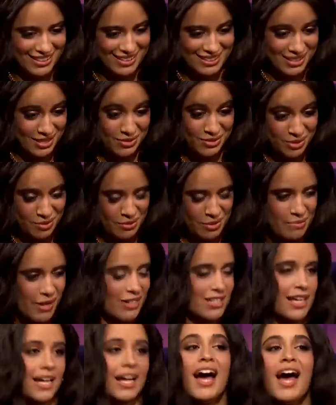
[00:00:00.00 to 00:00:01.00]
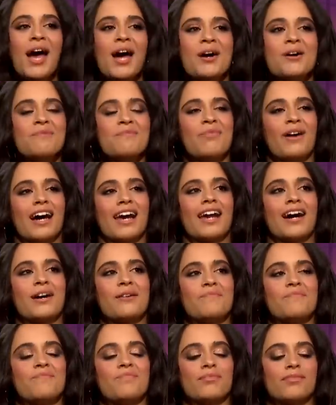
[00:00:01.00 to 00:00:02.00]
this is super embarrassing, but
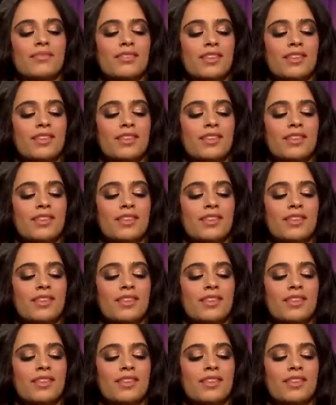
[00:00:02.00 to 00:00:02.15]
um,